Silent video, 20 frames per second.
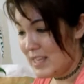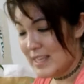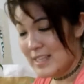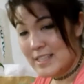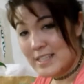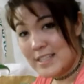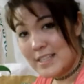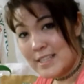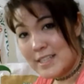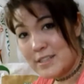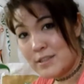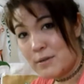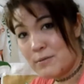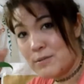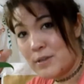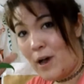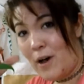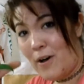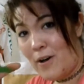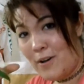Isn't he so
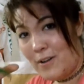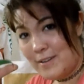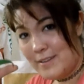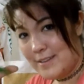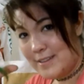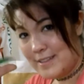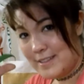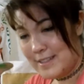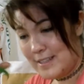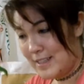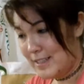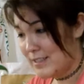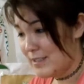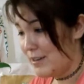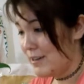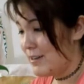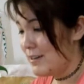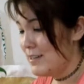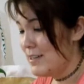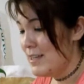tall? Isn't he
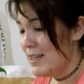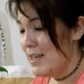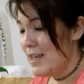tall?